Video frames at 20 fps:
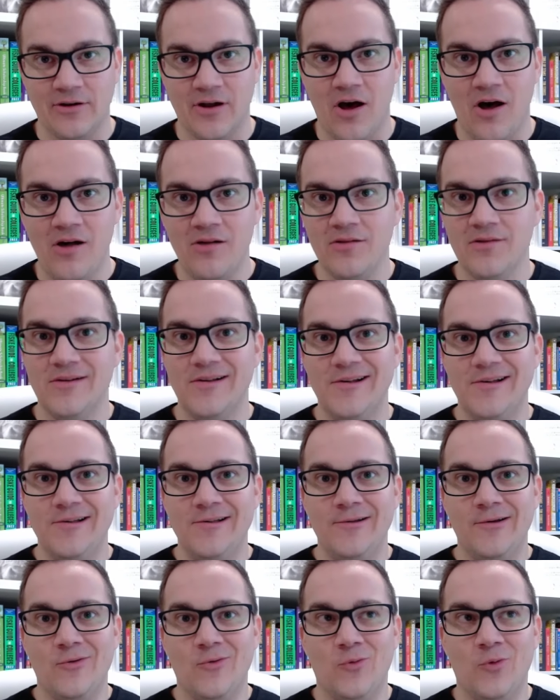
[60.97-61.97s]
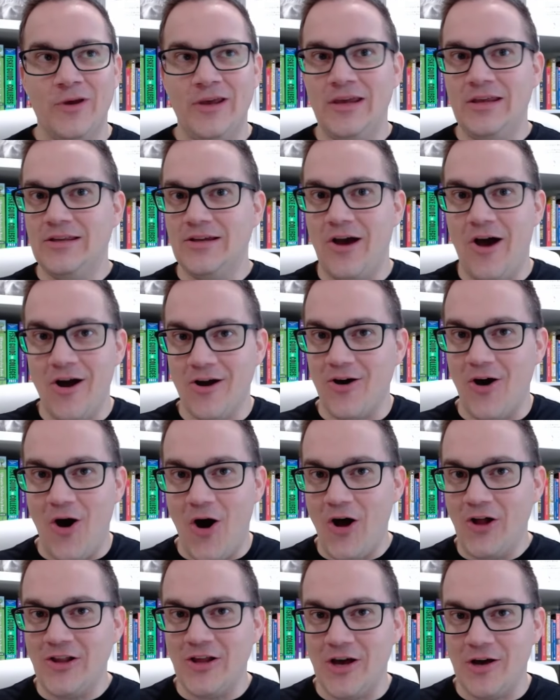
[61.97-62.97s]
at all, we talk
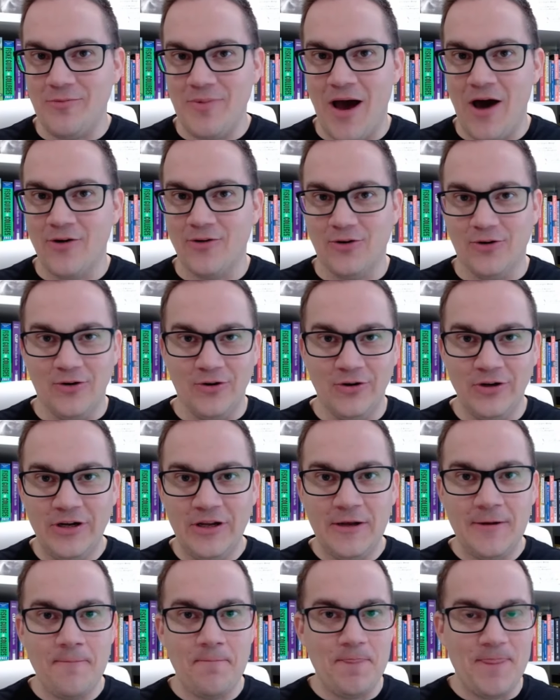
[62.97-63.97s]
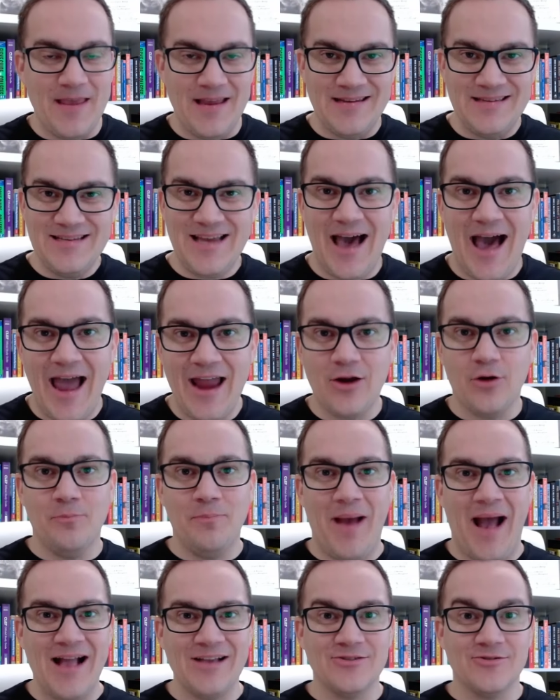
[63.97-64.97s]
all about earning entire
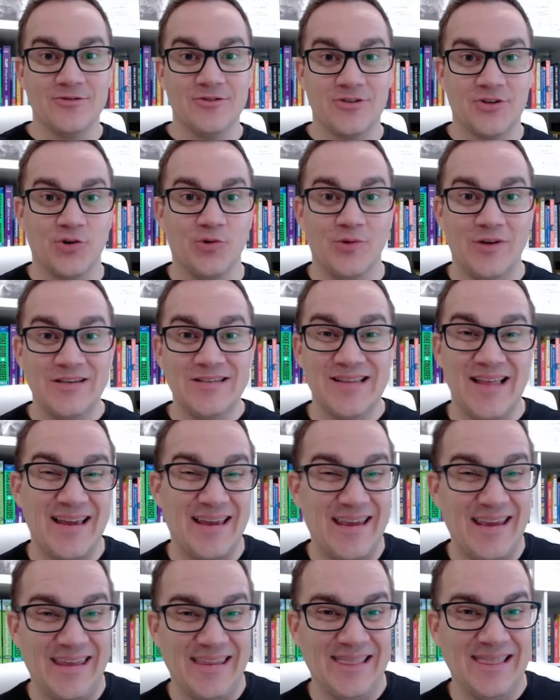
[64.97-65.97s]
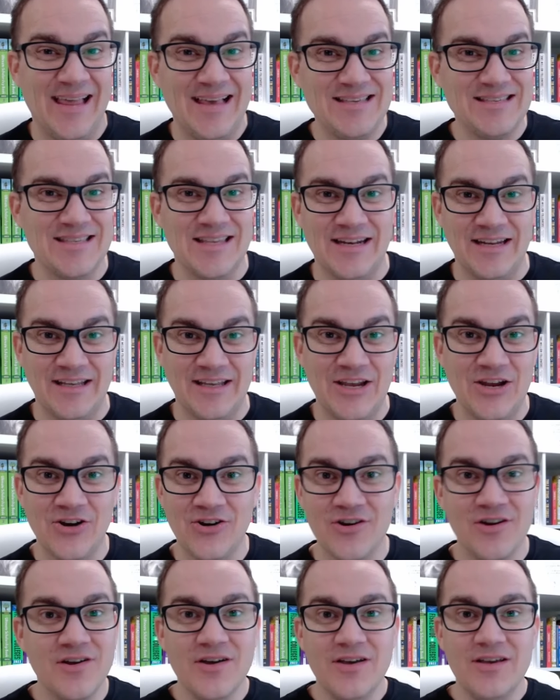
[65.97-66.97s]
bachelor's degrees like in less than a
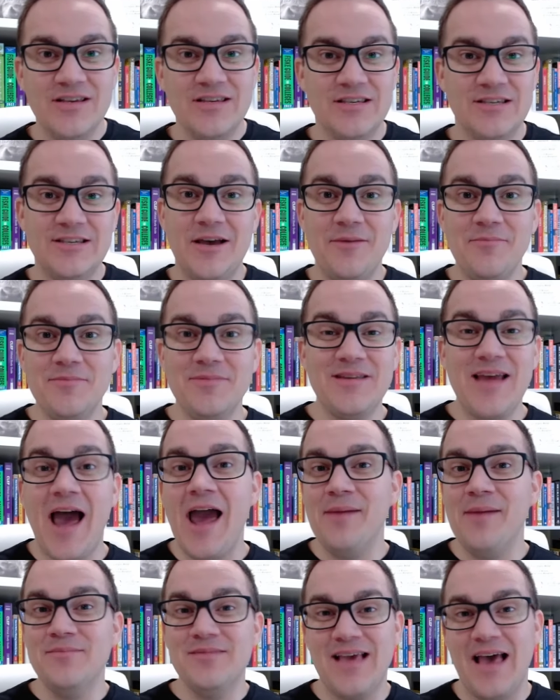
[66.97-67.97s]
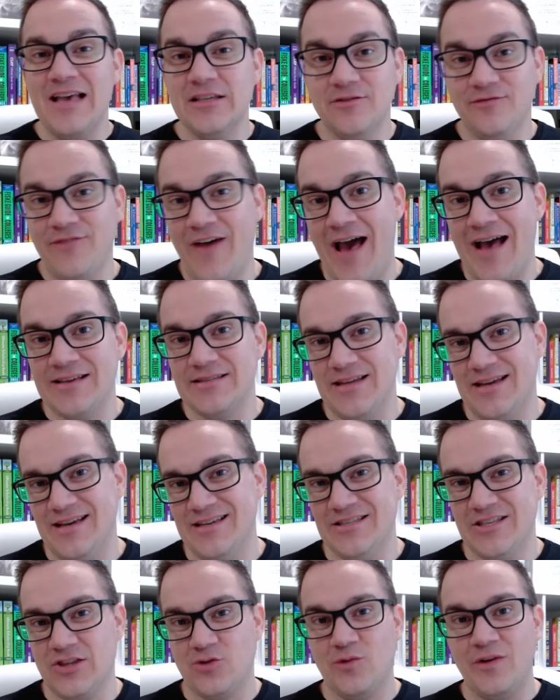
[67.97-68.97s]
year, sometimes as fast
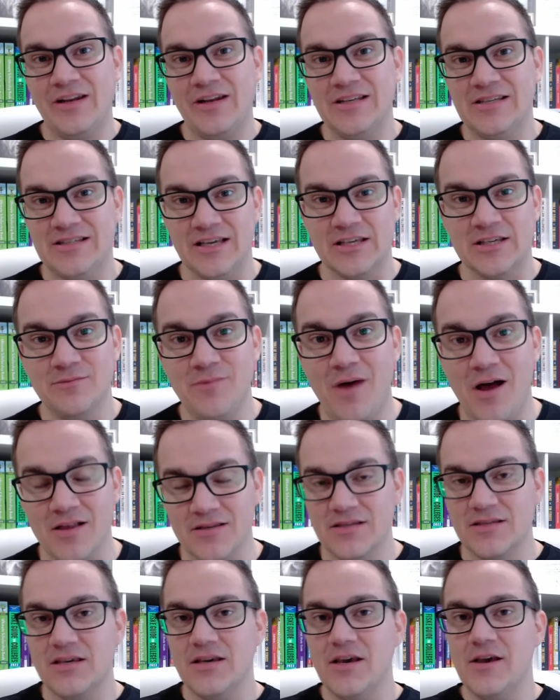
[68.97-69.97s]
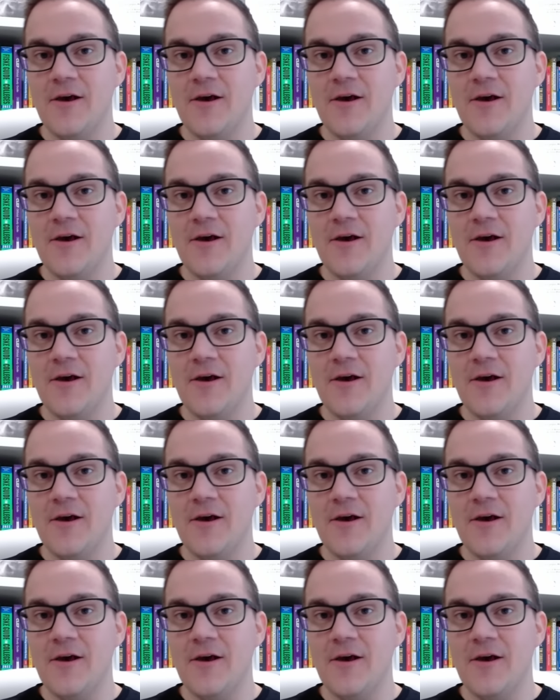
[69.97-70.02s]
as 3 to 6 months.